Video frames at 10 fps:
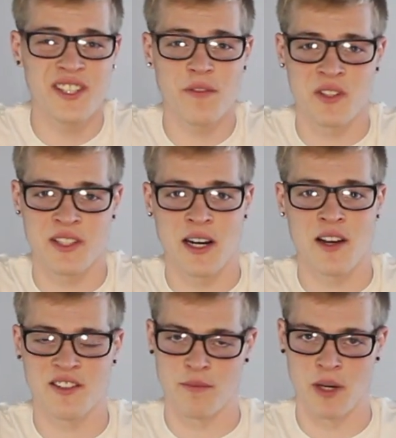different
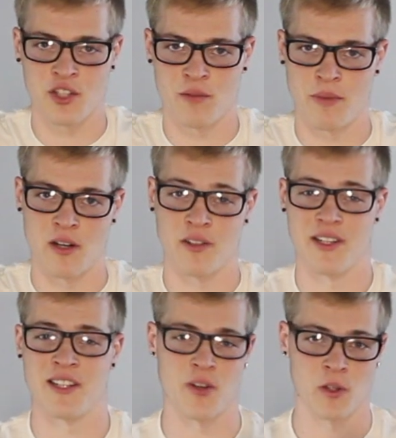styles of Belgian beers
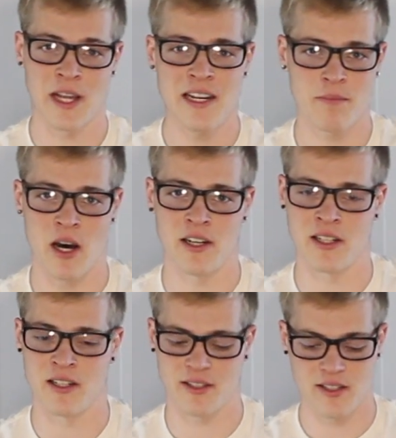is their light
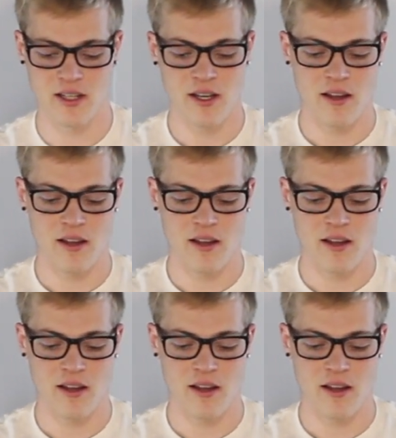bodiness,